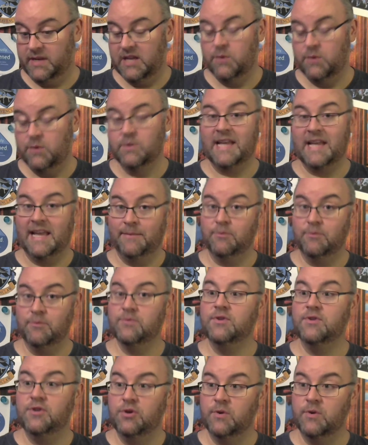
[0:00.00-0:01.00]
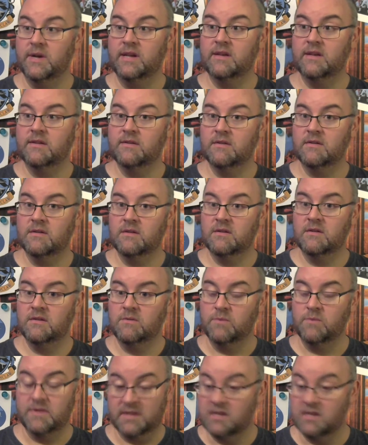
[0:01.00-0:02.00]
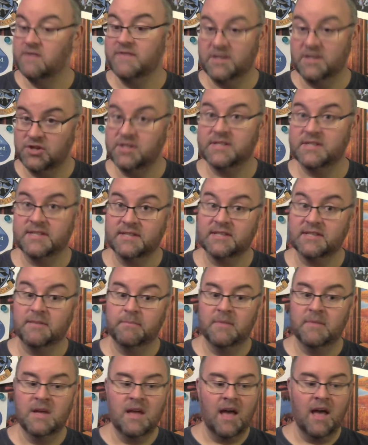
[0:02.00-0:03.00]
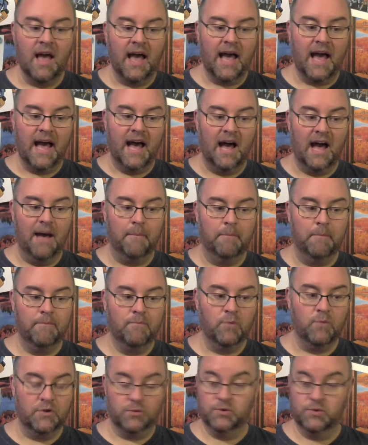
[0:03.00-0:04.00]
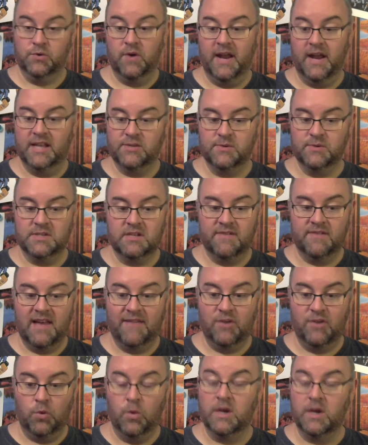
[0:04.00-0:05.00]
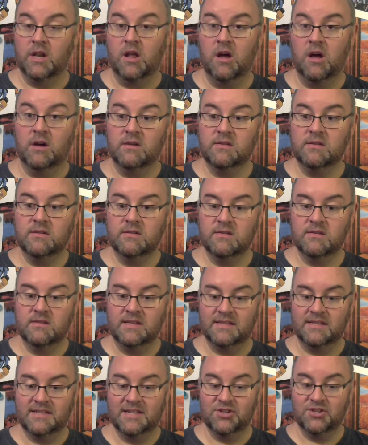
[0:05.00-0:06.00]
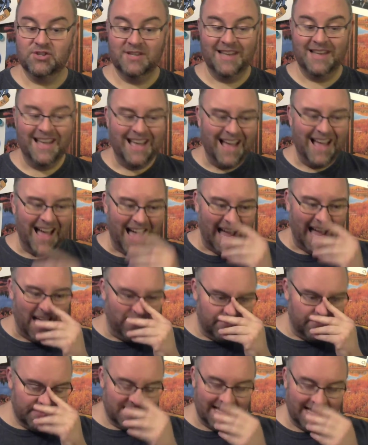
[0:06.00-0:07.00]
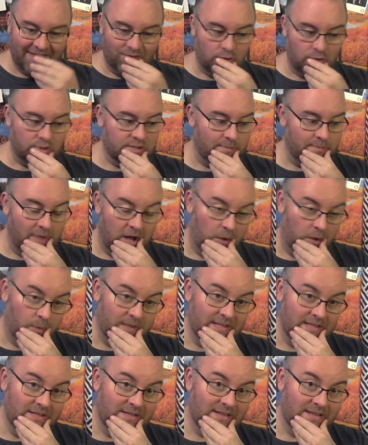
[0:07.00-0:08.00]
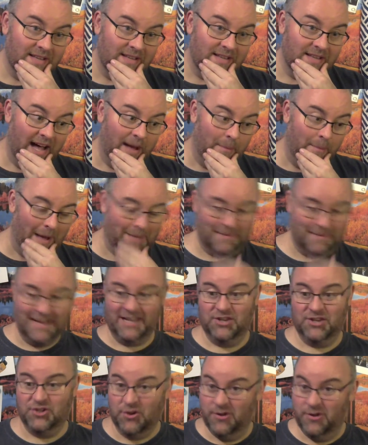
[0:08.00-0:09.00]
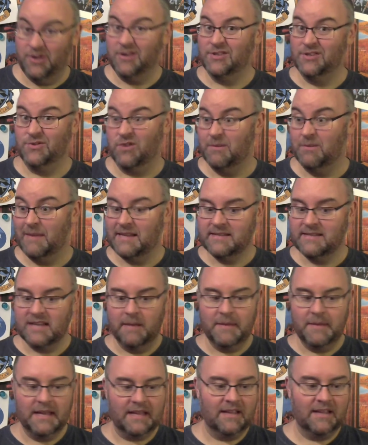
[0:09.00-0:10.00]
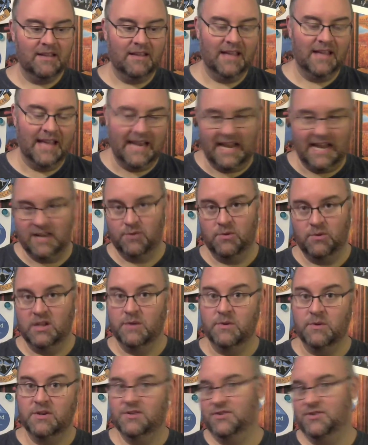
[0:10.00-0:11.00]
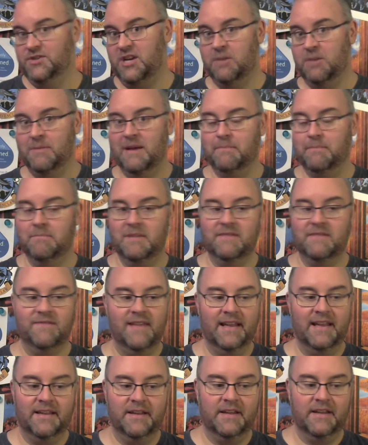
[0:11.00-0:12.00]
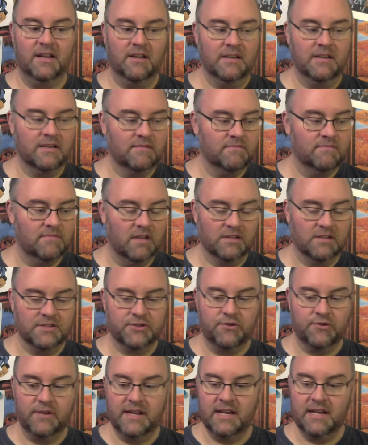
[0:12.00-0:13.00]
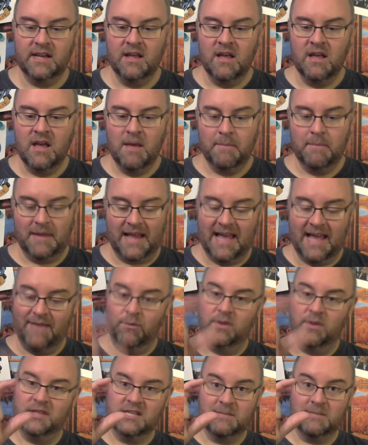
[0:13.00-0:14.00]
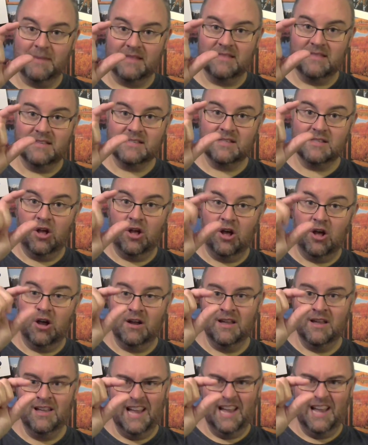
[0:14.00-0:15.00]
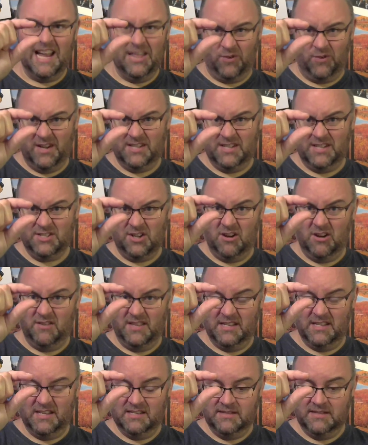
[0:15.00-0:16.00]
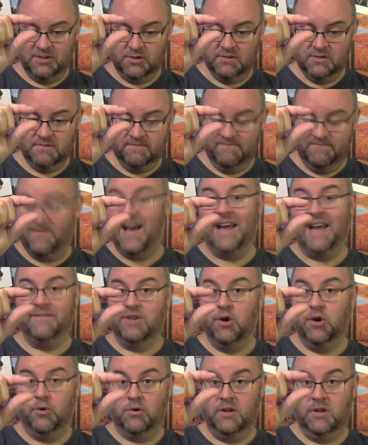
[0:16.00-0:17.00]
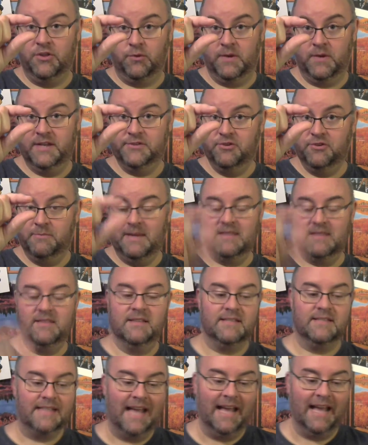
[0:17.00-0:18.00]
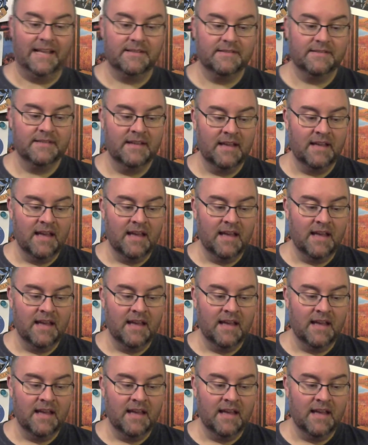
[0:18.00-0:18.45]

He was able to do it with the Da Vinci system, which was great. So instead of having one long incision, I have several small ones. I'm not going to show you because they're on my stomach, and I don't really want to share my big fat gut on screen. But I have one that's about this long, and the rest are this. There's 5 total, and the rest are about this size.